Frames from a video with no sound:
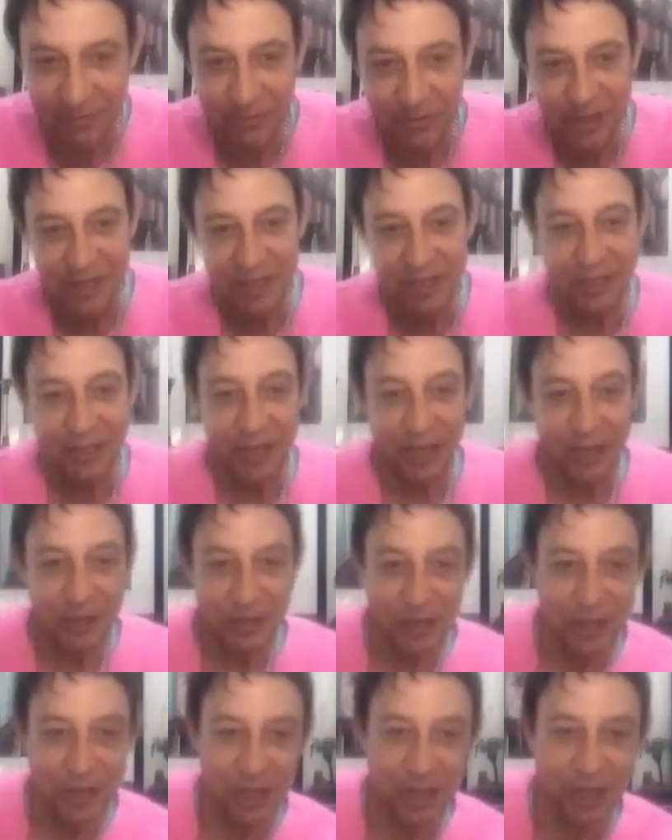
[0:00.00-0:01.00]
We didn't go
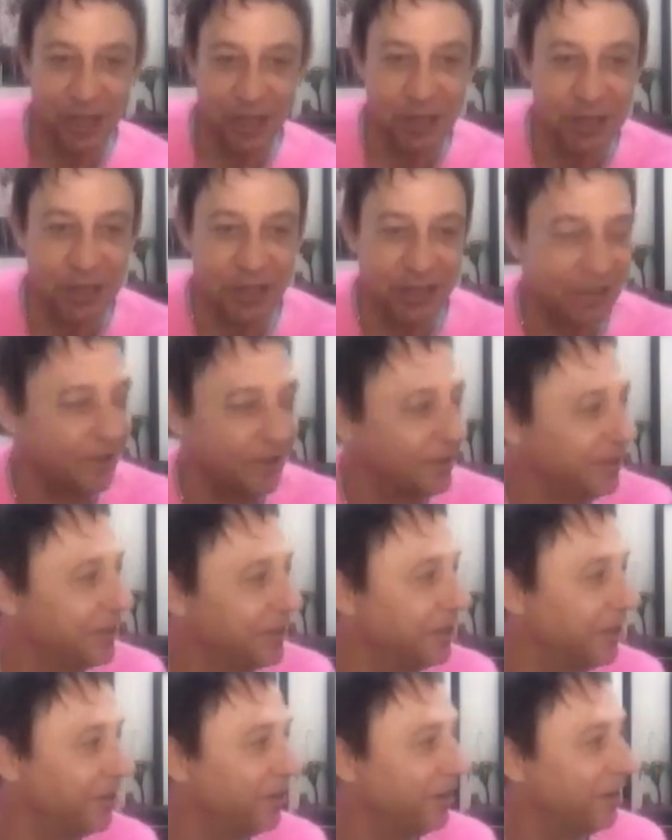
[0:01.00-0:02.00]
to church,
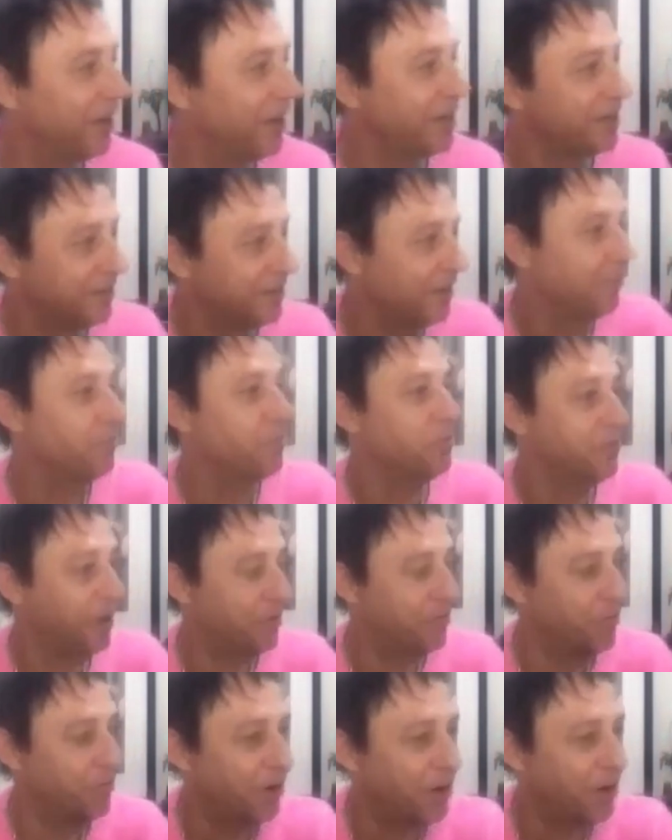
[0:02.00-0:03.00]

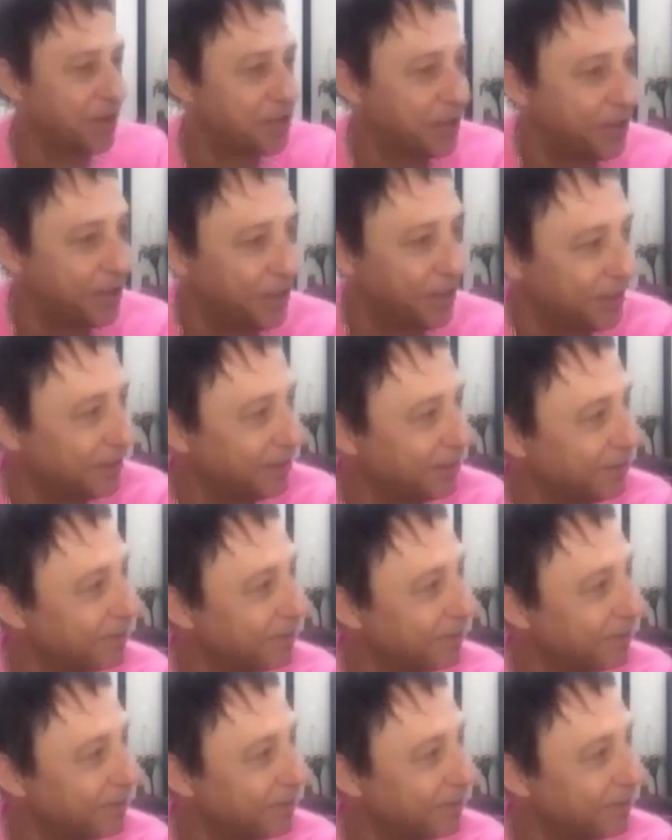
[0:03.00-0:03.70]
and write it.